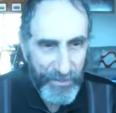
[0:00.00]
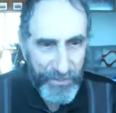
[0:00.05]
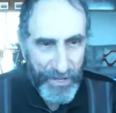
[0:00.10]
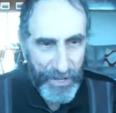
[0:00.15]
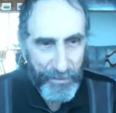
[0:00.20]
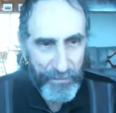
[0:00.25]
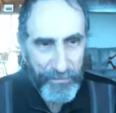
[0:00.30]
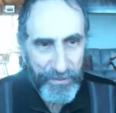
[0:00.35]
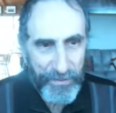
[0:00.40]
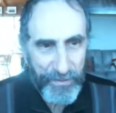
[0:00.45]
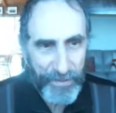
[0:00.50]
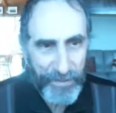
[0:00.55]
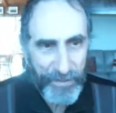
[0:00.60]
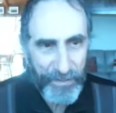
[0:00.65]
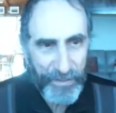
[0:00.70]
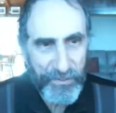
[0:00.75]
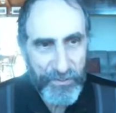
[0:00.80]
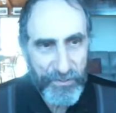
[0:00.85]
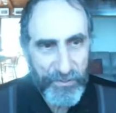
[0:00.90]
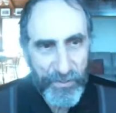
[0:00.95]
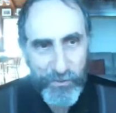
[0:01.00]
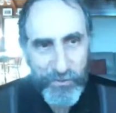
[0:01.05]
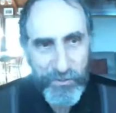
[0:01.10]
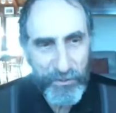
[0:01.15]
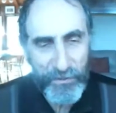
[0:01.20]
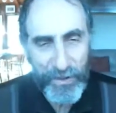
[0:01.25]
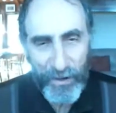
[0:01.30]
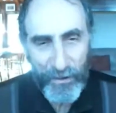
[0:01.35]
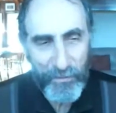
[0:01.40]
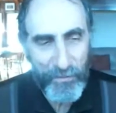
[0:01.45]
I found the same thing as
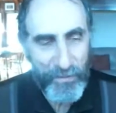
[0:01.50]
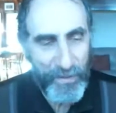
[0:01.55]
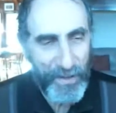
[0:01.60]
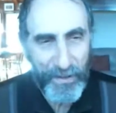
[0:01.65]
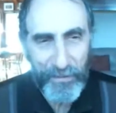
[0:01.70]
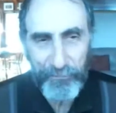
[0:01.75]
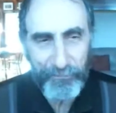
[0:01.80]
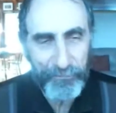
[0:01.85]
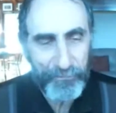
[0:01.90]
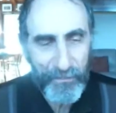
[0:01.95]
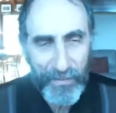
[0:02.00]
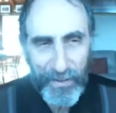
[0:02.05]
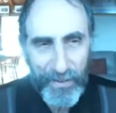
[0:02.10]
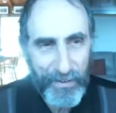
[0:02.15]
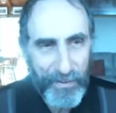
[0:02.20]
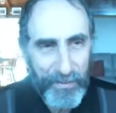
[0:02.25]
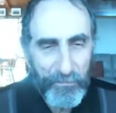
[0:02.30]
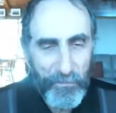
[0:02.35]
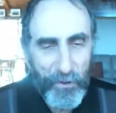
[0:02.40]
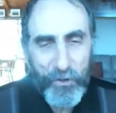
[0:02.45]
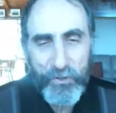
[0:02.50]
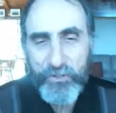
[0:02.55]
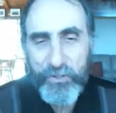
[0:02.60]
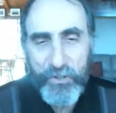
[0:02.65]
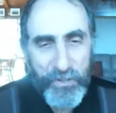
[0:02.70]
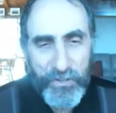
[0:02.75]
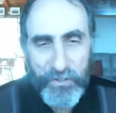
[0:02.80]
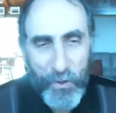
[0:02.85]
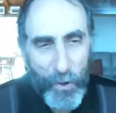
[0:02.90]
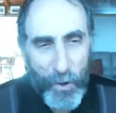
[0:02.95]
Nozick found that
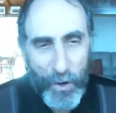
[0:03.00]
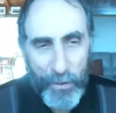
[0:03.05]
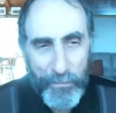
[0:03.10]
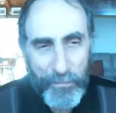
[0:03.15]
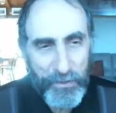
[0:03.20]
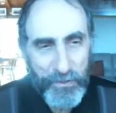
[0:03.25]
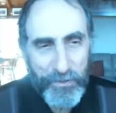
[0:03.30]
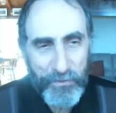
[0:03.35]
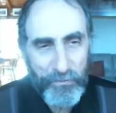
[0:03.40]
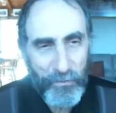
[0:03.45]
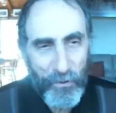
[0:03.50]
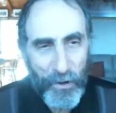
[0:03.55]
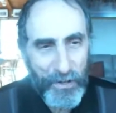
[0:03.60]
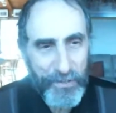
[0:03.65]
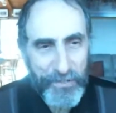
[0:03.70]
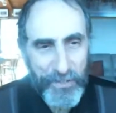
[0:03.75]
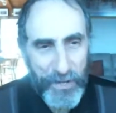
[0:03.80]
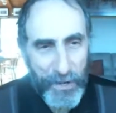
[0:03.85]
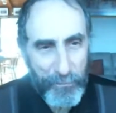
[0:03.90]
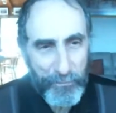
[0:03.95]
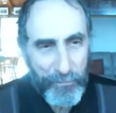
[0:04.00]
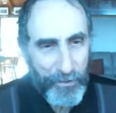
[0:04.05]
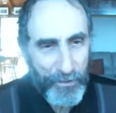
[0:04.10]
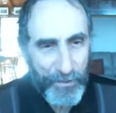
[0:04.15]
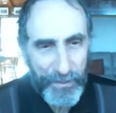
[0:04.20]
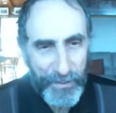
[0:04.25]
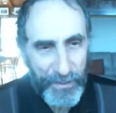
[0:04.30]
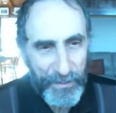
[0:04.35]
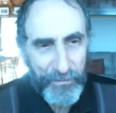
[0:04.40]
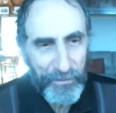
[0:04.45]
most of the time it
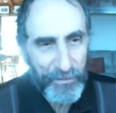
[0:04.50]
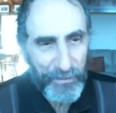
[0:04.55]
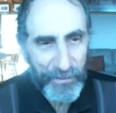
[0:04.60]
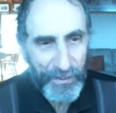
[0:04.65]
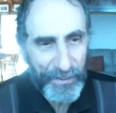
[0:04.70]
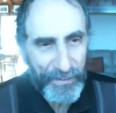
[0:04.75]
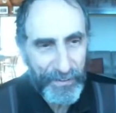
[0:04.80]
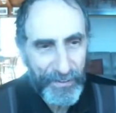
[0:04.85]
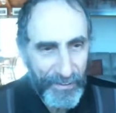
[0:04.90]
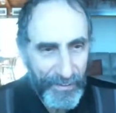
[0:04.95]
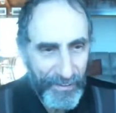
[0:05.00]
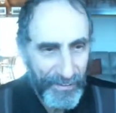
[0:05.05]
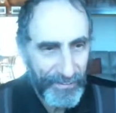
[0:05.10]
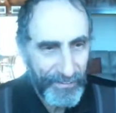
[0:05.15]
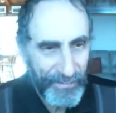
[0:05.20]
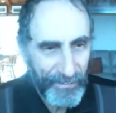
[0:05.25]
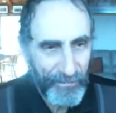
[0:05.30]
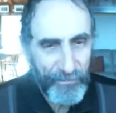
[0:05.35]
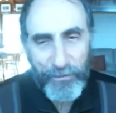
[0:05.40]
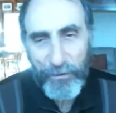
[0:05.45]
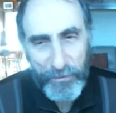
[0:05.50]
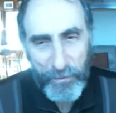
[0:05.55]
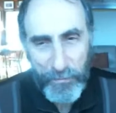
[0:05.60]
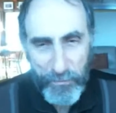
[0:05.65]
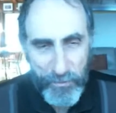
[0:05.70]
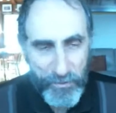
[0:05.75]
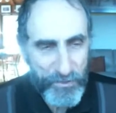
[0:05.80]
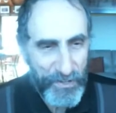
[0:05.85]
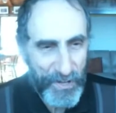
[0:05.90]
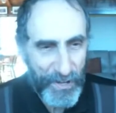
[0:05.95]
divides up pretty evenly.
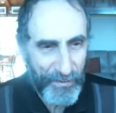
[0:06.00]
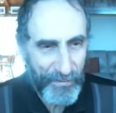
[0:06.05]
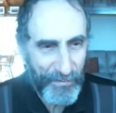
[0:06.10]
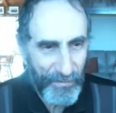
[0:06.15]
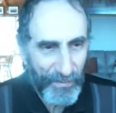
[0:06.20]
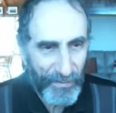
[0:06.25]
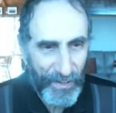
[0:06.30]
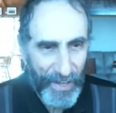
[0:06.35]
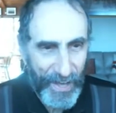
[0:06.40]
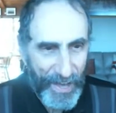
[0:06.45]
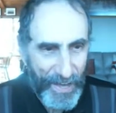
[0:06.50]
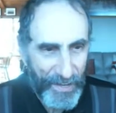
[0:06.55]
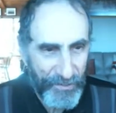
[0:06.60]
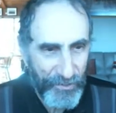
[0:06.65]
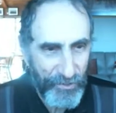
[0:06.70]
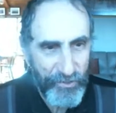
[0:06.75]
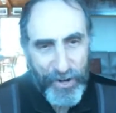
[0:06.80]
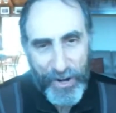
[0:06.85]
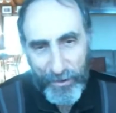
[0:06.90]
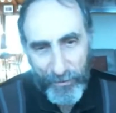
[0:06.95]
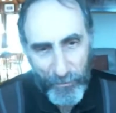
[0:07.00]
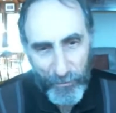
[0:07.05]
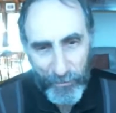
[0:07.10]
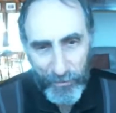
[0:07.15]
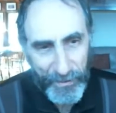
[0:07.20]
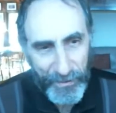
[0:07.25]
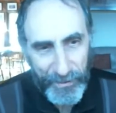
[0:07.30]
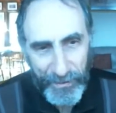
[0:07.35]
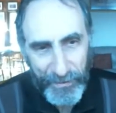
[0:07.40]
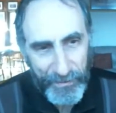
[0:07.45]
50% of the class
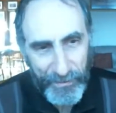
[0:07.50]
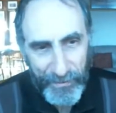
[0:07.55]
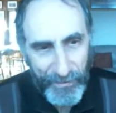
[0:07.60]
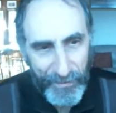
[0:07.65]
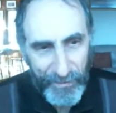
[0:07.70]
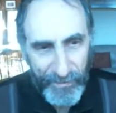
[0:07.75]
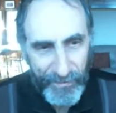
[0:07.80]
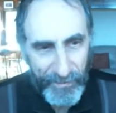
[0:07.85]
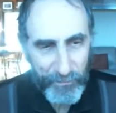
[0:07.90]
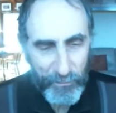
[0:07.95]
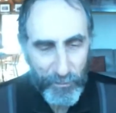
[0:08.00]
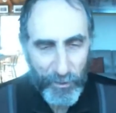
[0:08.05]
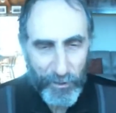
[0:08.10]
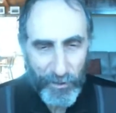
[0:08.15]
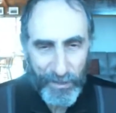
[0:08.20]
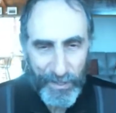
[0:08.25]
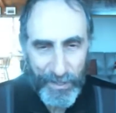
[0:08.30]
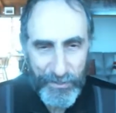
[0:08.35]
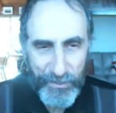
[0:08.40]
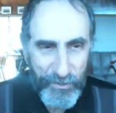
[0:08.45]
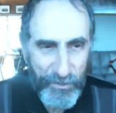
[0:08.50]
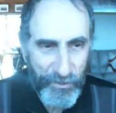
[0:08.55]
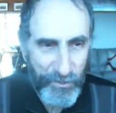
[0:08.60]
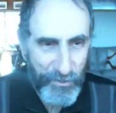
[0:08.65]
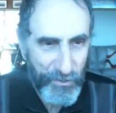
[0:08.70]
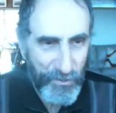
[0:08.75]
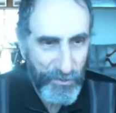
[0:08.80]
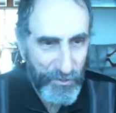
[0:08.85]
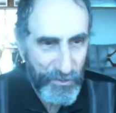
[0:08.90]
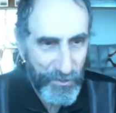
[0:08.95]
generally more or
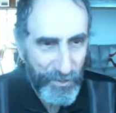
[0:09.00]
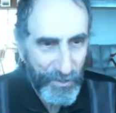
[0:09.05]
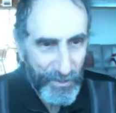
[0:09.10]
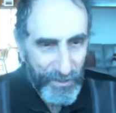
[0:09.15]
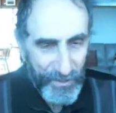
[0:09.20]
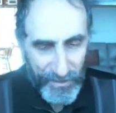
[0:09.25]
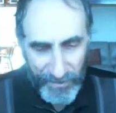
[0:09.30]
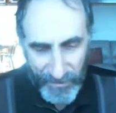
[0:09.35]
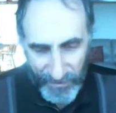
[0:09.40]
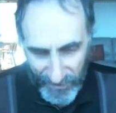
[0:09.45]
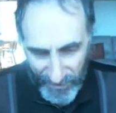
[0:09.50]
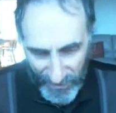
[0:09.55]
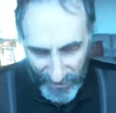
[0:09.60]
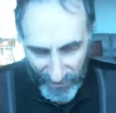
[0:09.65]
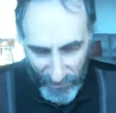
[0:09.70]
less chooses